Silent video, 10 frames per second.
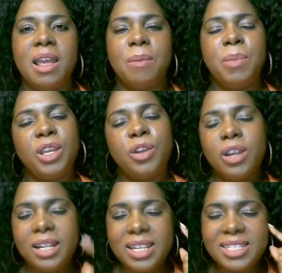But
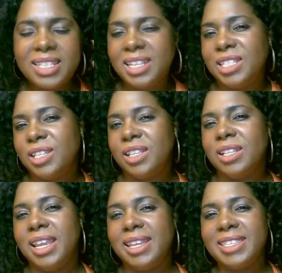you're listening to the
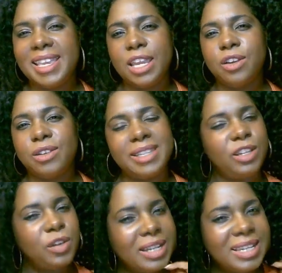naysayers and
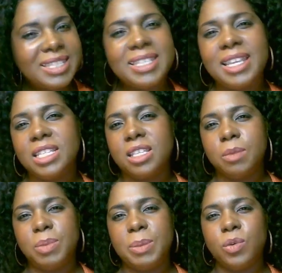you're listening to the
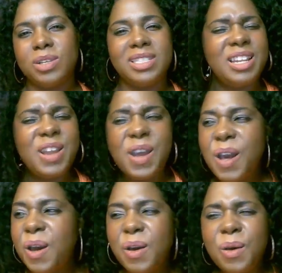people who say,
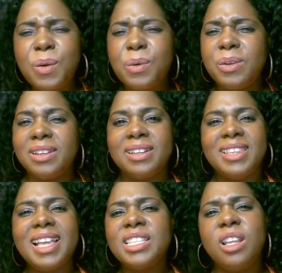no,
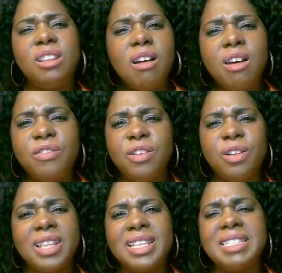that's
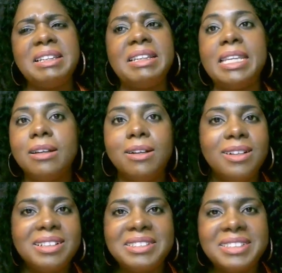unlawful, that's
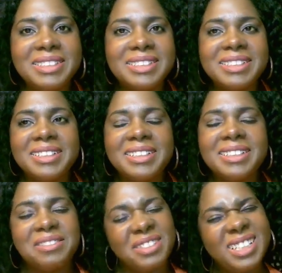illegal.
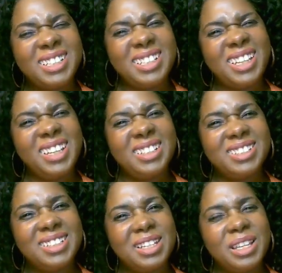Really?
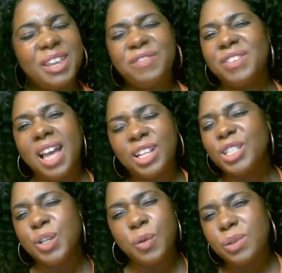If God
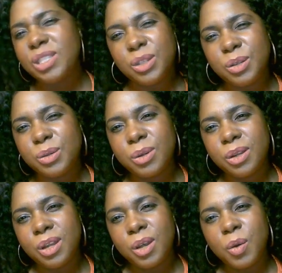chose you,
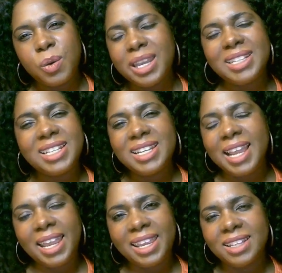who can
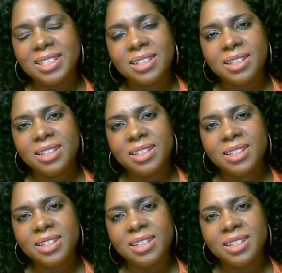deny it?